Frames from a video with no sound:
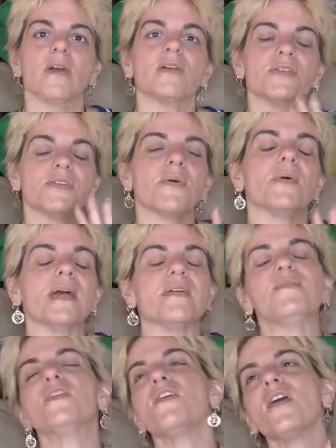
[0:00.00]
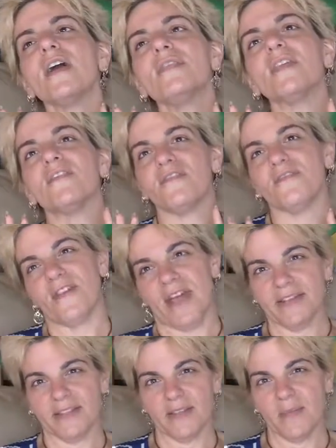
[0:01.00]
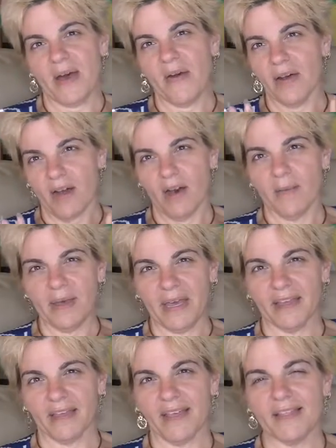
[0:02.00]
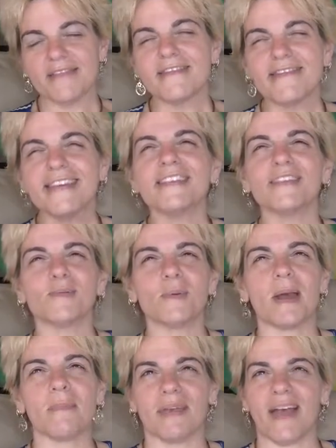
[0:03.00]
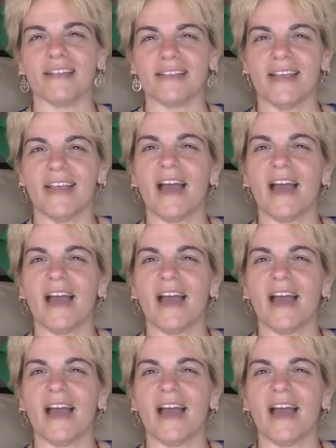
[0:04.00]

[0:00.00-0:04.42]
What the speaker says: So if you're on the fence about coming, this is what I'm guessing.